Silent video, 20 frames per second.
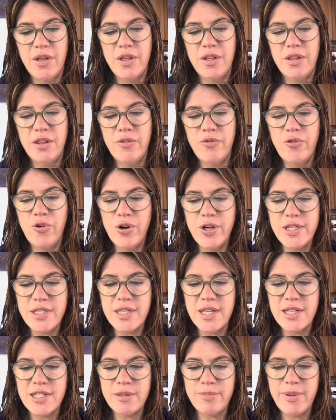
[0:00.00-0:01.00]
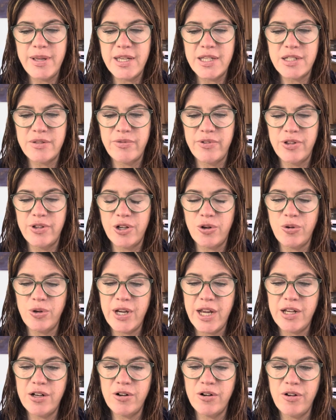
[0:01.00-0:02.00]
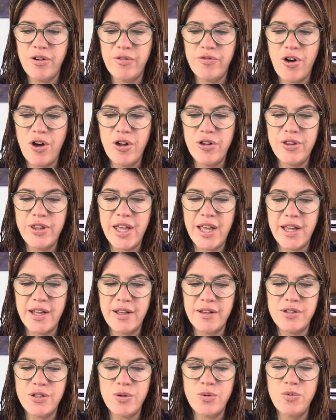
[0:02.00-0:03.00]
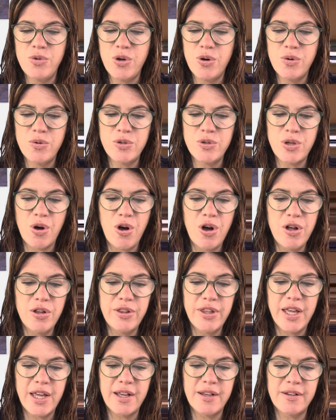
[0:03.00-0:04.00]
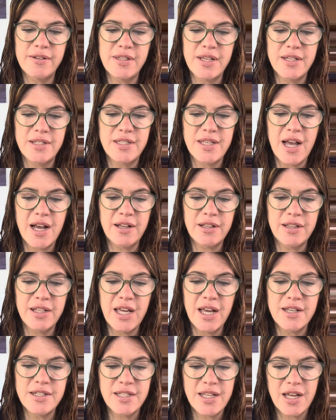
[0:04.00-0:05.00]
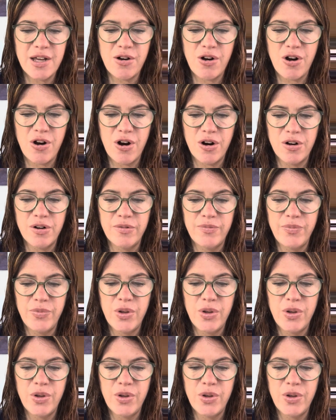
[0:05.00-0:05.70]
The voice that speaks for the Creator of all things, who knows all things exactly as they are,